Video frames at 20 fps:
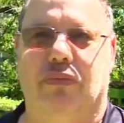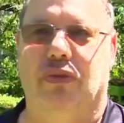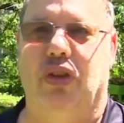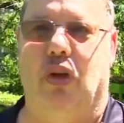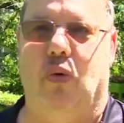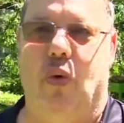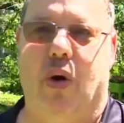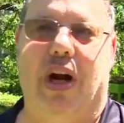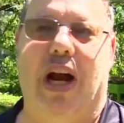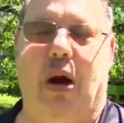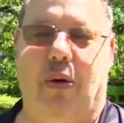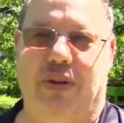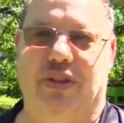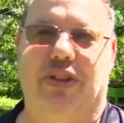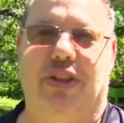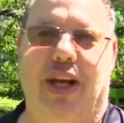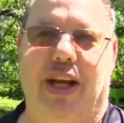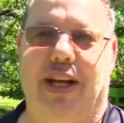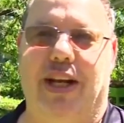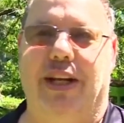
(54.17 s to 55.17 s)
So where I was
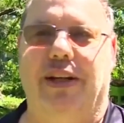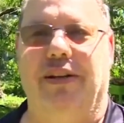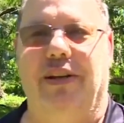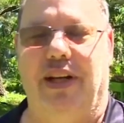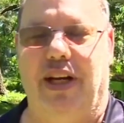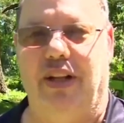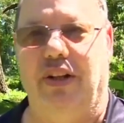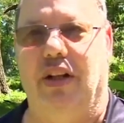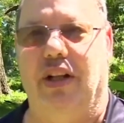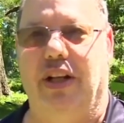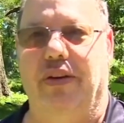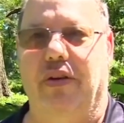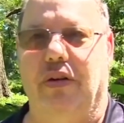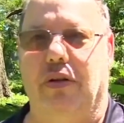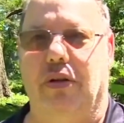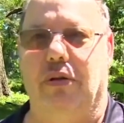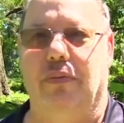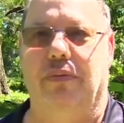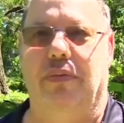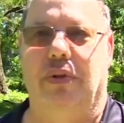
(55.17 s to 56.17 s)
sitting in the living
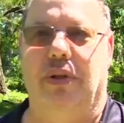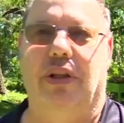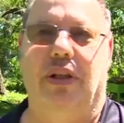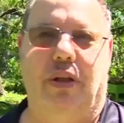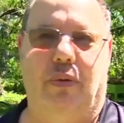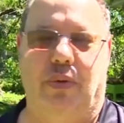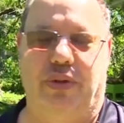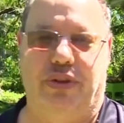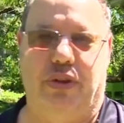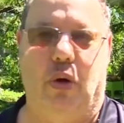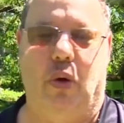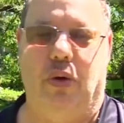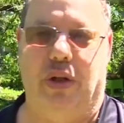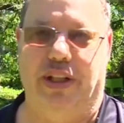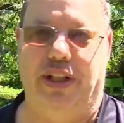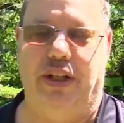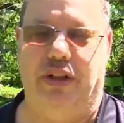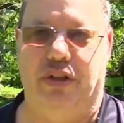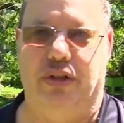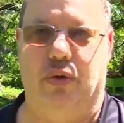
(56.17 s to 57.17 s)
room was
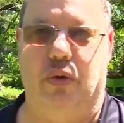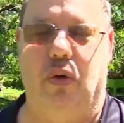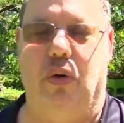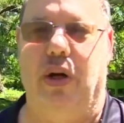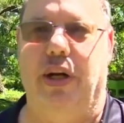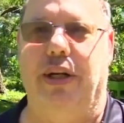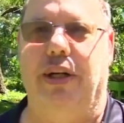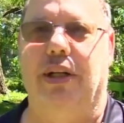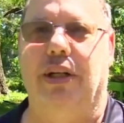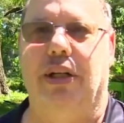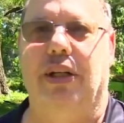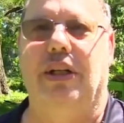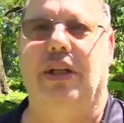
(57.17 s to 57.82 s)
totally destroyed